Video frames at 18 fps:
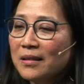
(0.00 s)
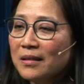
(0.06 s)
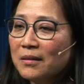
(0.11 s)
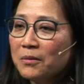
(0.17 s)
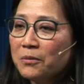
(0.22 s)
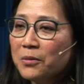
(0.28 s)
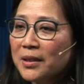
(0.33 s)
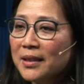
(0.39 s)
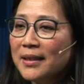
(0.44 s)

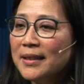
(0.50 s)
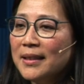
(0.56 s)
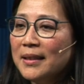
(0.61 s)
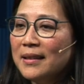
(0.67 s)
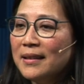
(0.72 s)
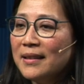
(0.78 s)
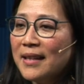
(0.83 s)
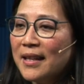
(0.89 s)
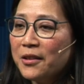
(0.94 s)

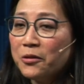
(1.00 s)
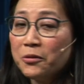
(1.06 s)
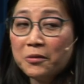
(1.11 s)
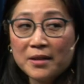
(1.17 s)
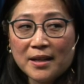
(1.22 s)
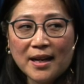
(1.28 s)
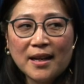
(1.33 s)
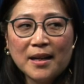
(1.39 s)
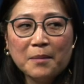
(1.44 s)
really get your
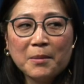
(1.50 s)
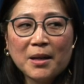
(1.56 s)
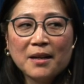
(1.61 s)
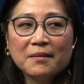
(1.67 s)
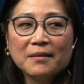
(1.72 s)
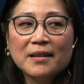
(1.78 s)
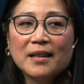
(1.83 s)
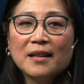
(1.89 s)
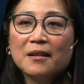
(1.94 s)
name
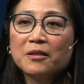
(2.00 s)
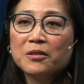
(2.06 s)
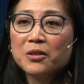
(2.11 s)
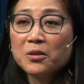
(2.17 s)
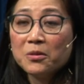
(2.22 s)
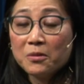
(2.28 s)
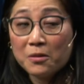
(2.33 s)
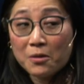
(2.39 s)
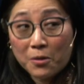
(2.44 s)
out there
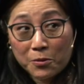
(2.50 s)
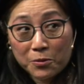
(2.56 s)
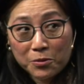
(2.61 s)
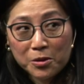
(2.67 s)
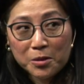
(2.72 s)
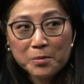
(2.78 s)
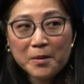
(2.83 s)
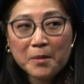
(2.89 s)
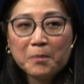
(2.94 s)
to
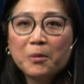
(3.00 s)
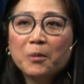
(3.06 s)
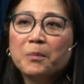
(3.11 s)
those people,